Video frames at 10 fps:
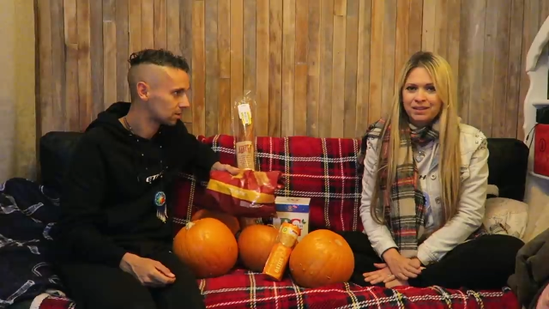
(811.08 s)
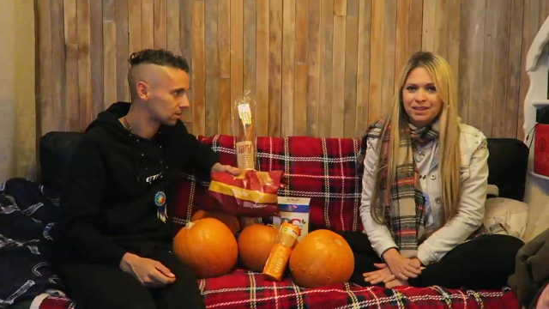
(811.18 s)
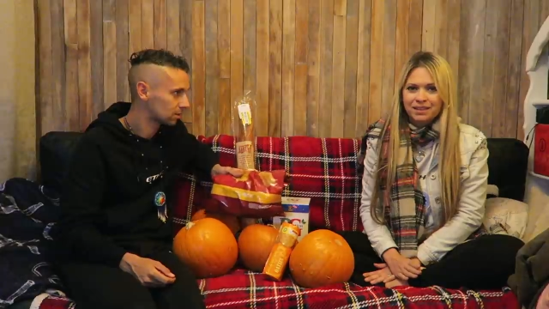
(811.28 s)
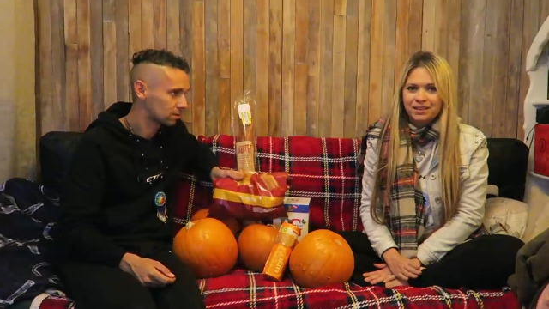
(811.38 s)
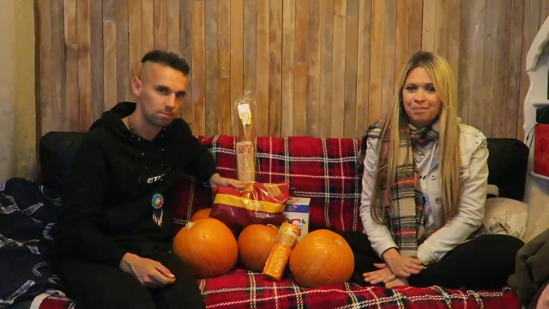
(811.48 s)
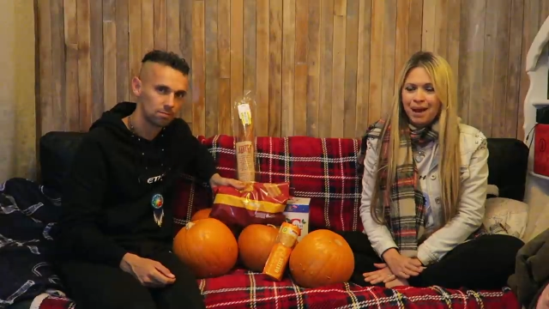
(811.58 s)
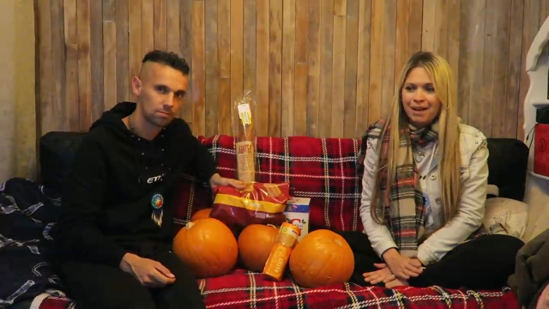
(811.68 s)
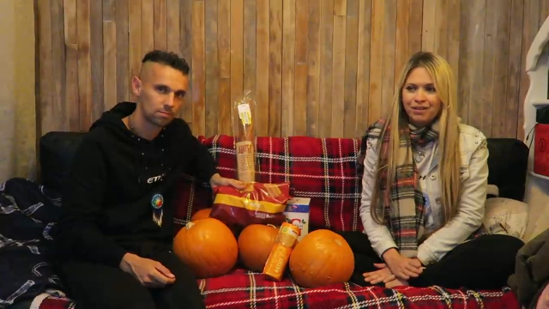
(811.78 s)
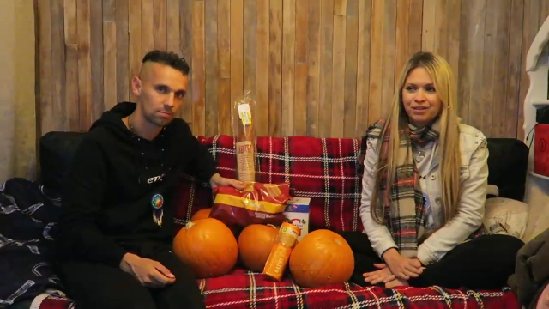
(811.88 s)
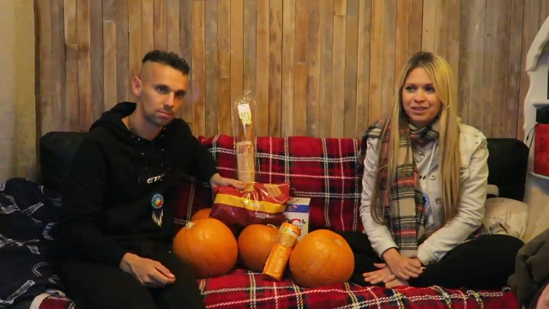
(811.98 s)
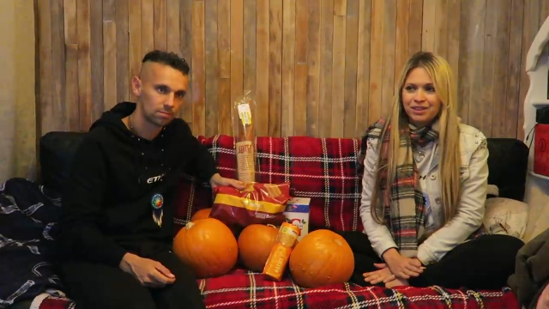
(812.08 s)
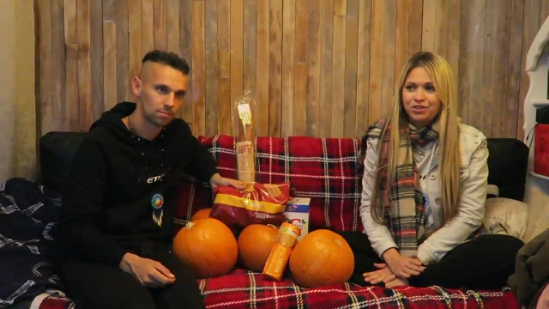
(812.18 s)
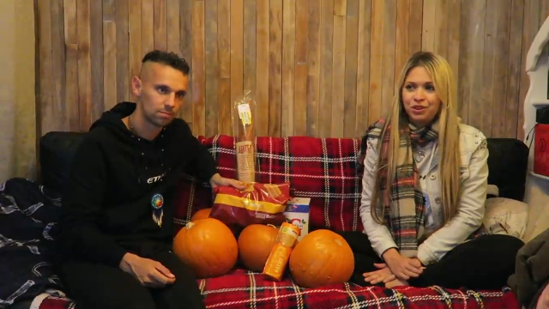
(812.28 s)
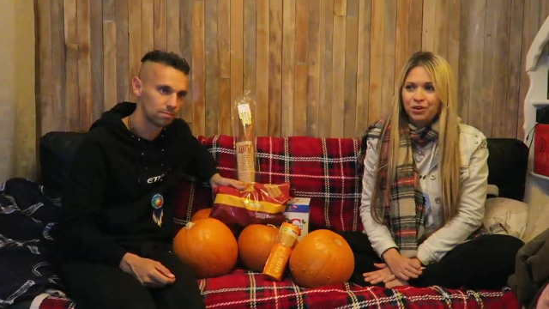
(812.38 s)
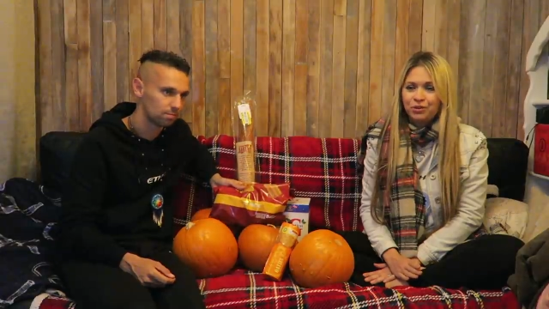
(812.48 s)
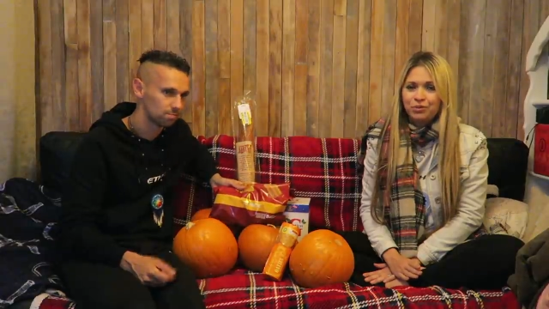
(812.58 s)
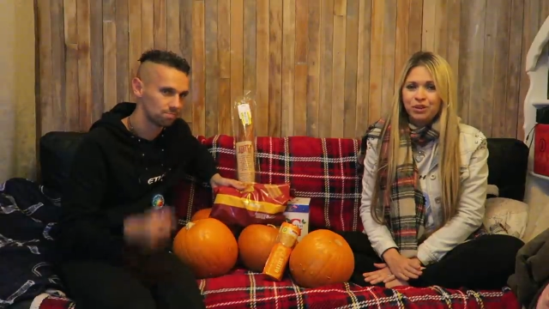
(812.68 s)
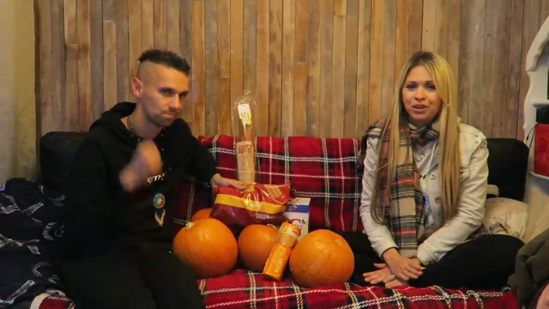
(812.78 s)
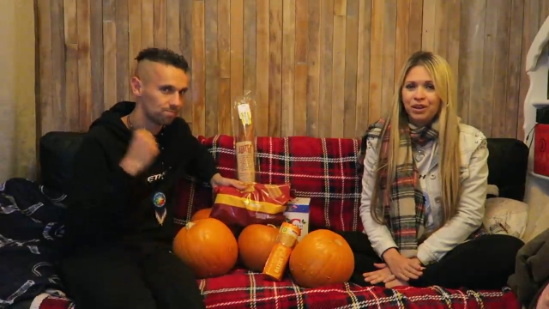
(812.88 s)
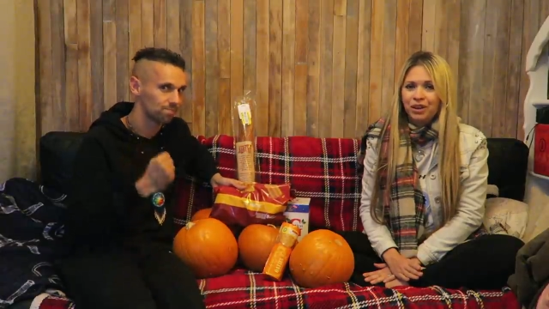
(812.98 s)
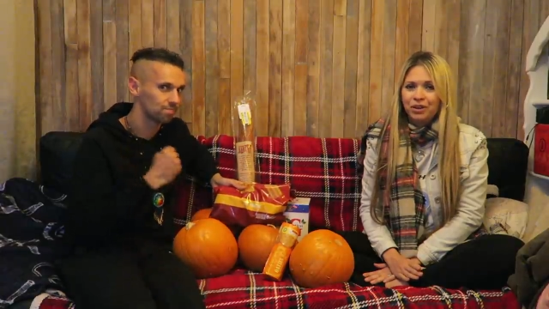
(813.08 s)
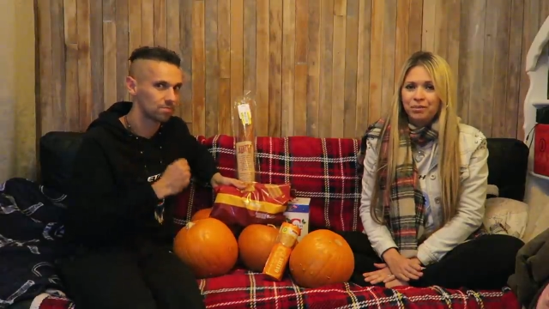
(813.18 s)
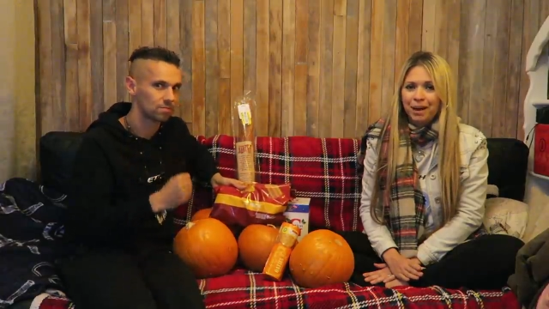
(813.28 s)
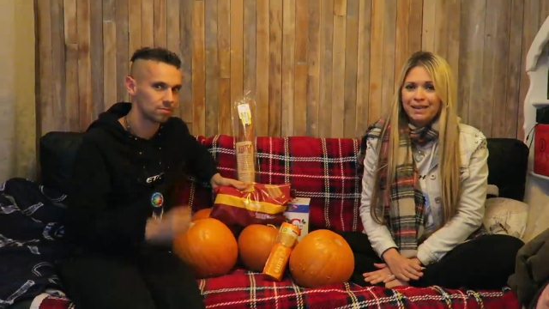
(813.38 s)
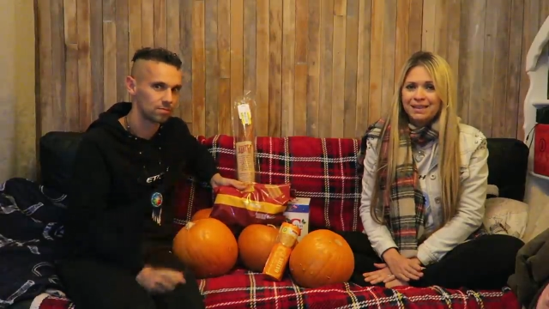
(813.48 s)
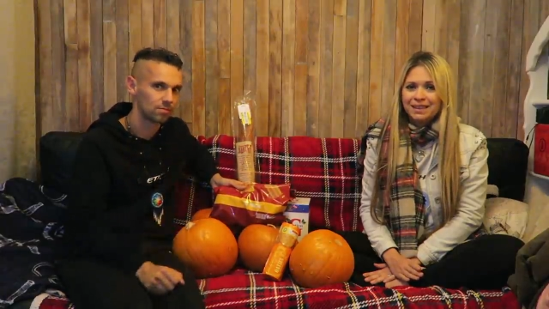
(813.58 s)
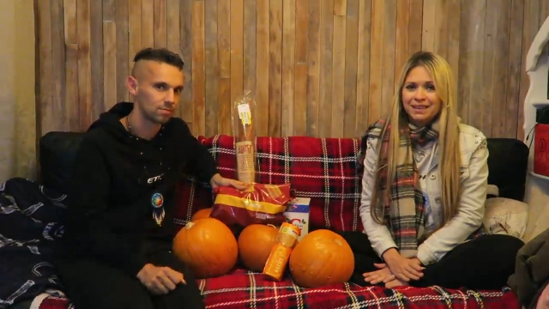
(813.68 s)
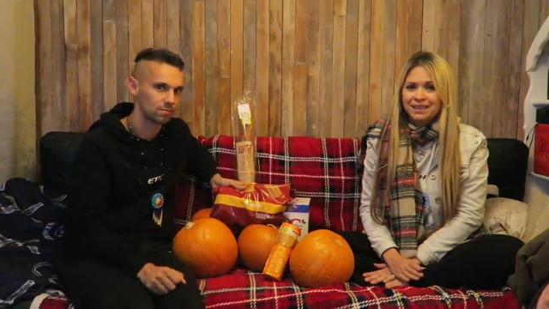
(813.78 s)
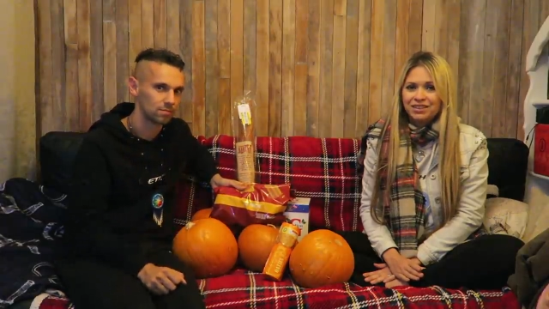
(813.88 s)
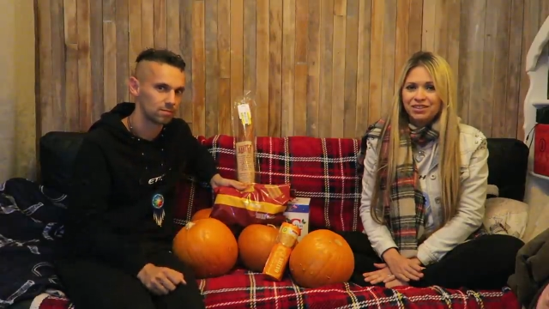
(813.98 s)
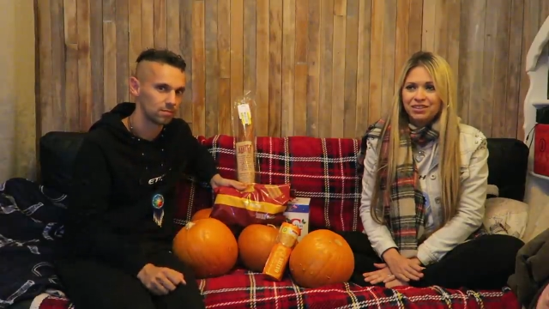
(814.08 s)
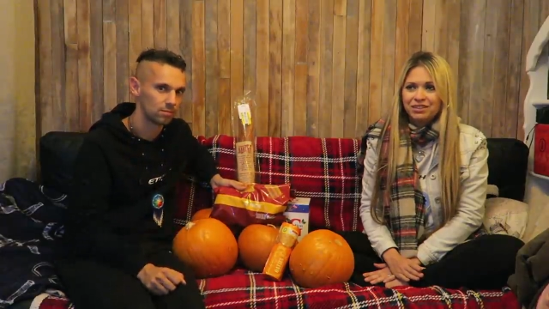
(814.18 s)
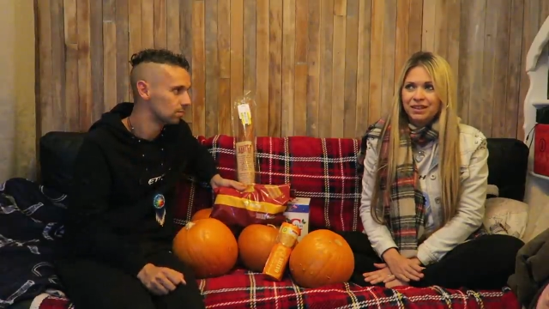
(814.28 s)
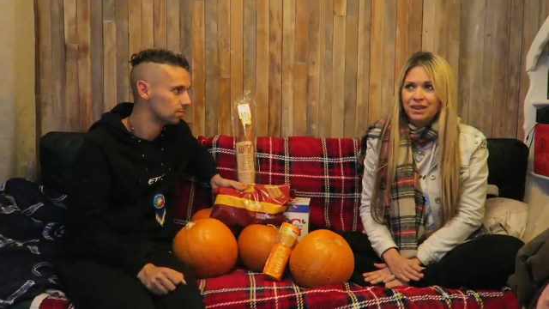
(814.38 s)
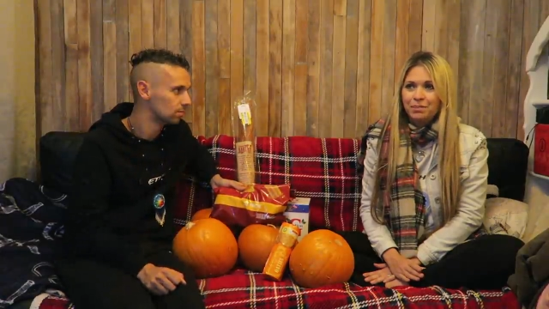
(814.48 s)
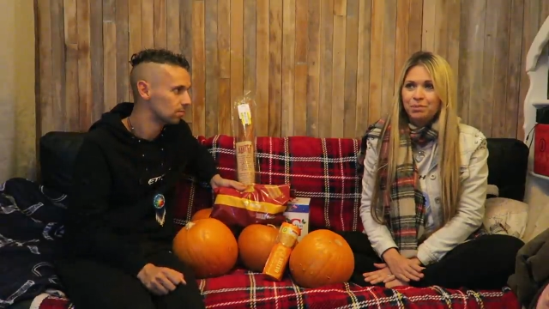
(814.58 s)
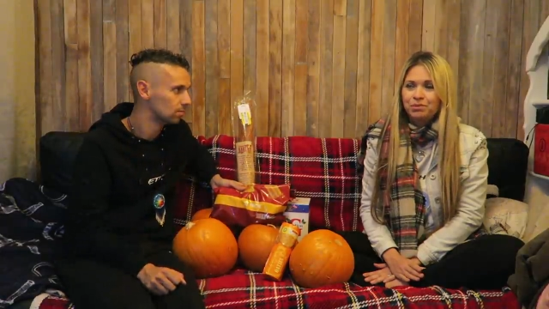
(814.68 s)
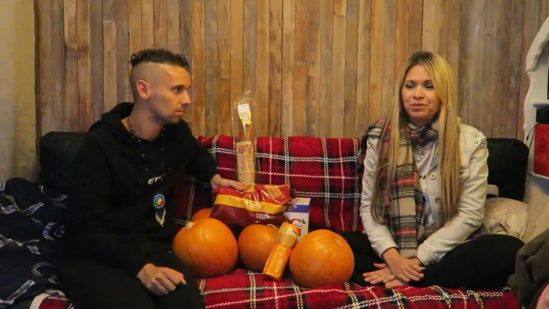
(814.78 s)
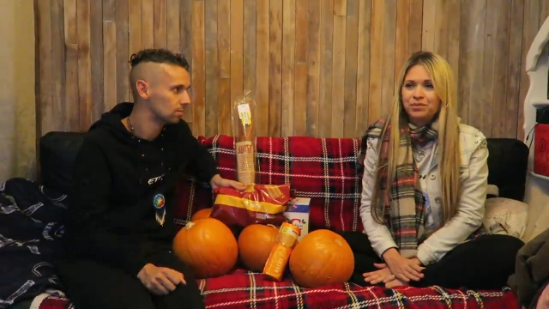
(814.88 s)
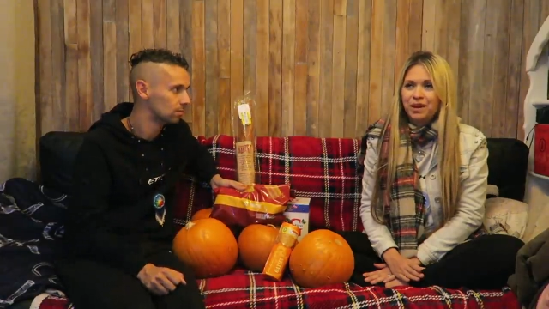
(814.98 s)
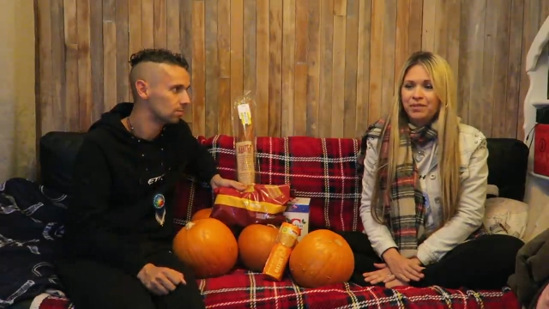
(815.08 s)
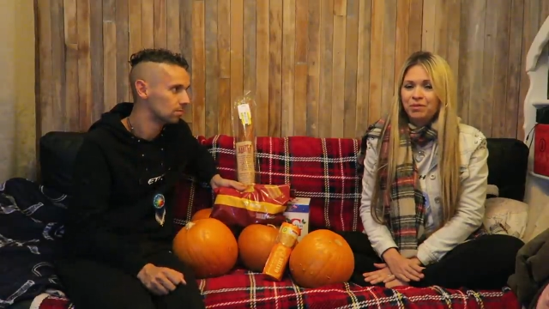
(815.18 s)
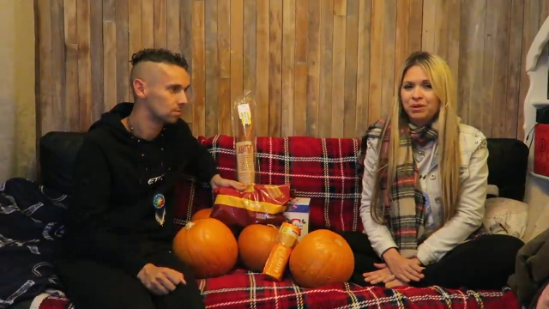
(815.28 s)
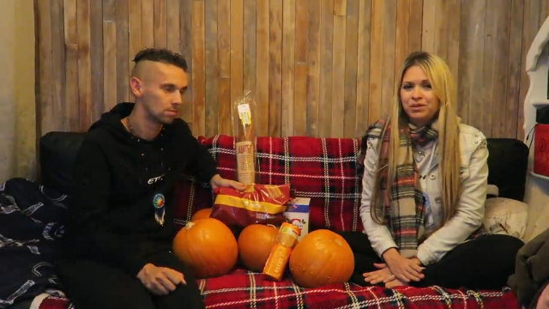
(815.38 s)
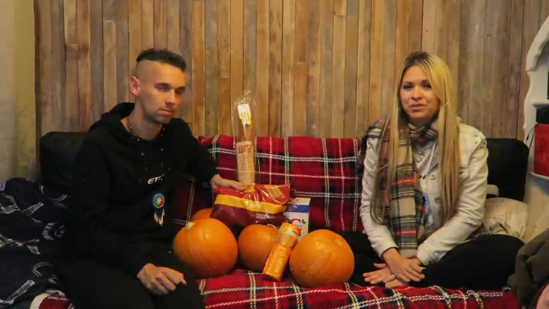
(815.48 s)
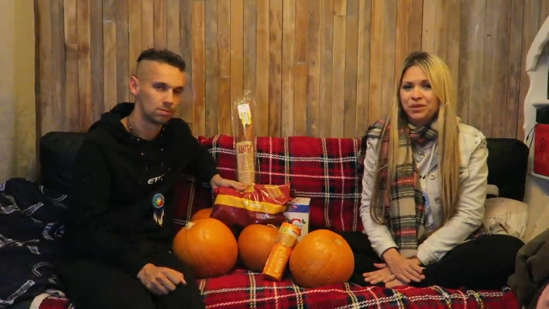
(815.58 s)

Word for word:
Speaker 1: is this mouse, this dude, who basically just nibbles everyone's